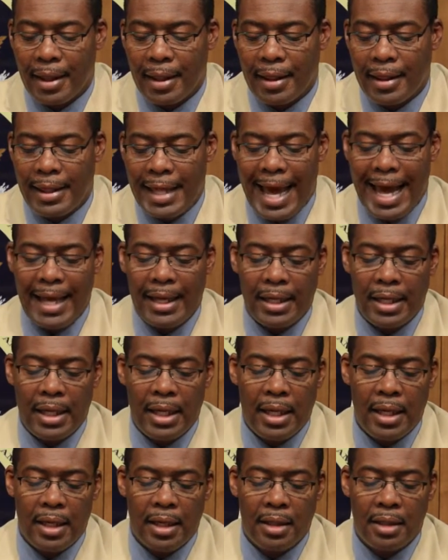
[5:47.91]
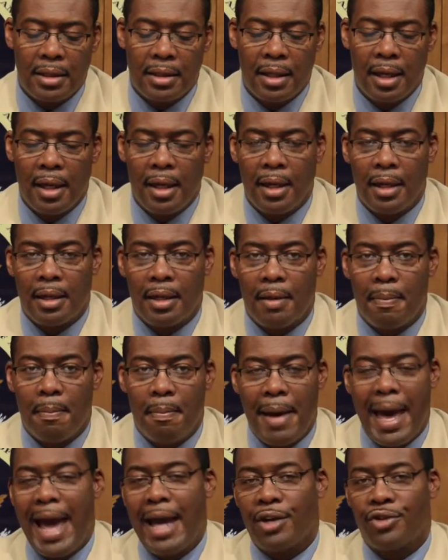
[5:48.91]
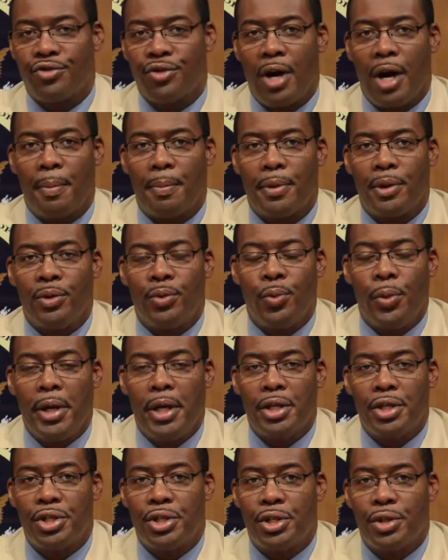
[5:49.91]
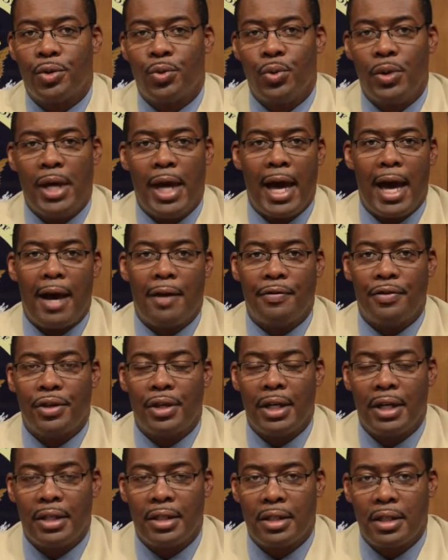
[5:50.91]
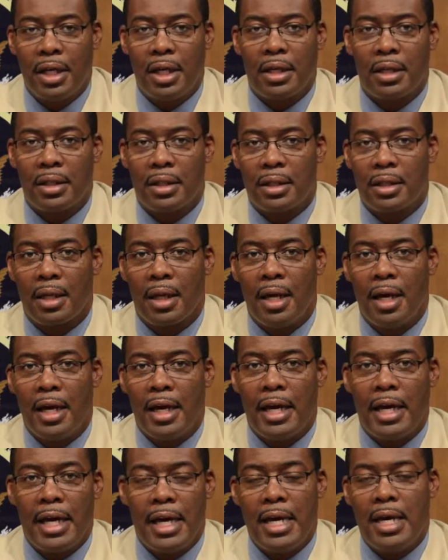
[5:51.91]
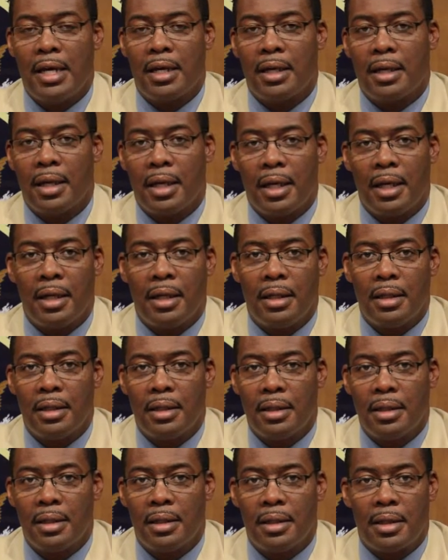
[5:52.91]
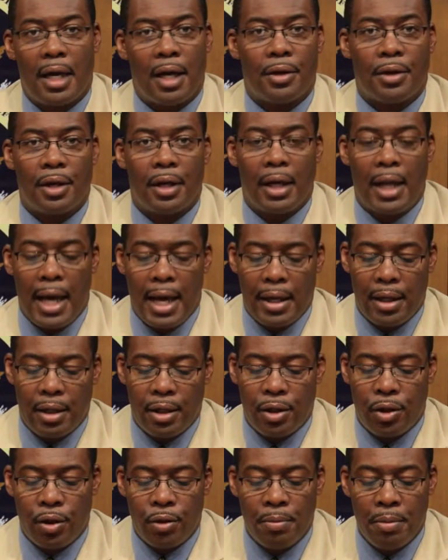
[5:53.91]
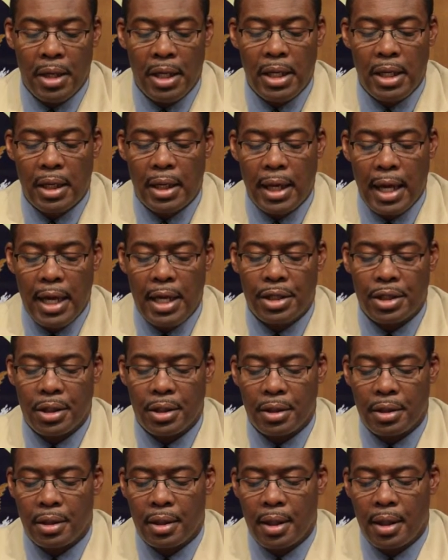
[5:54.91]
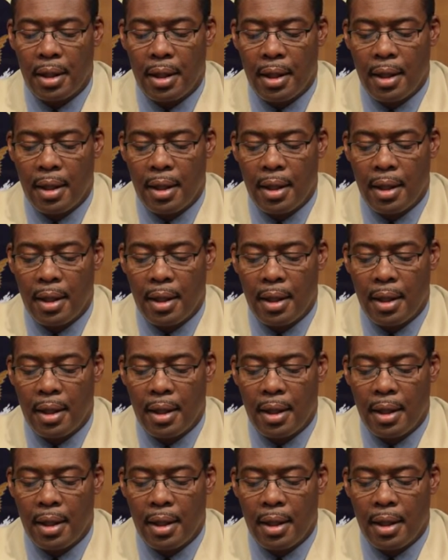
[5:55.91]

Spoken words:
That is the backdrop in which we have to exist here in South Carolina on many occasions.